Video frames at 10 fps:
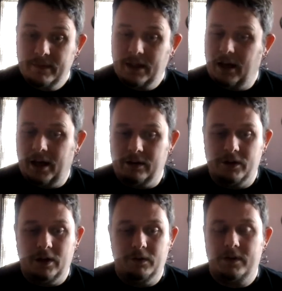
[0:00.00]
I don't
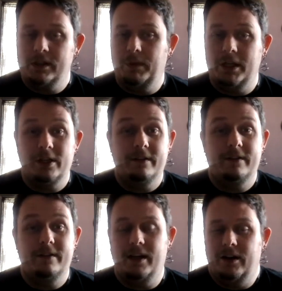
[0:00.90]
know. There's a bunch of
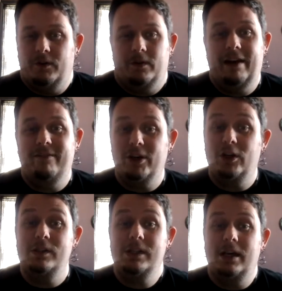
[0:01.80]
lavender
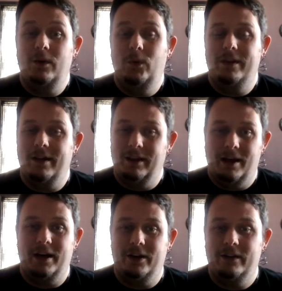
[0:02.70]
goes with a lot
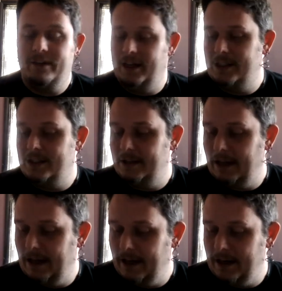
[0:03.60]
of good things,
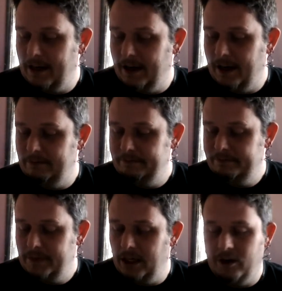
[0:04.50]
and
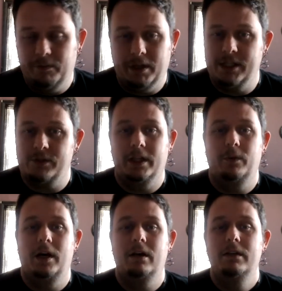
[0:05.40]
blends really
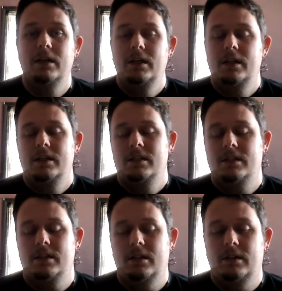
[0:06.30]
well.
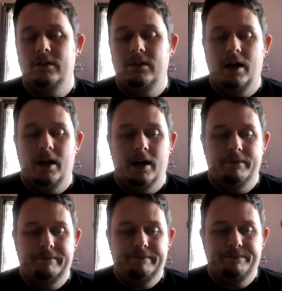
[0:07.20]
So
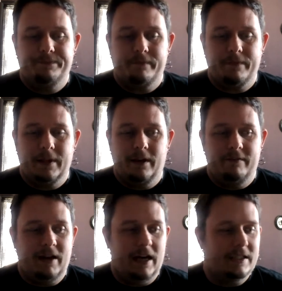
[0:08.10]

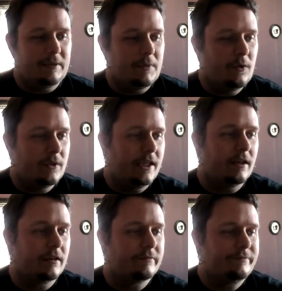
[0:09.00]
got some notes here.